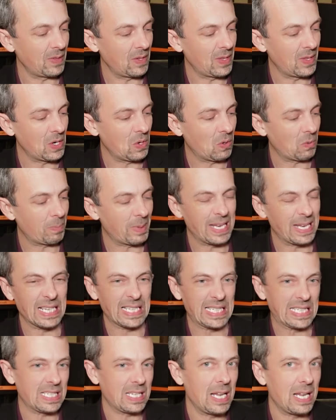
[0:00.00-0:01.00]
even though they're not being
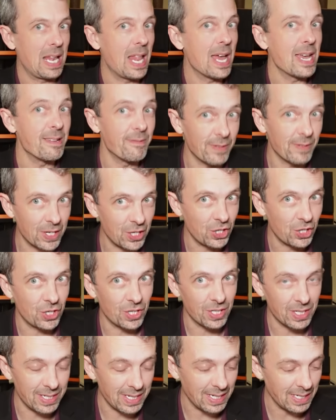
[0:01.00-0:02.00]
slavish
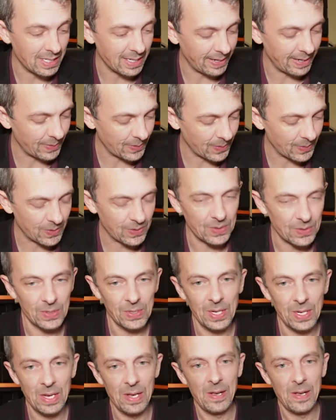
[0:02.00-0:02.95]
to the details.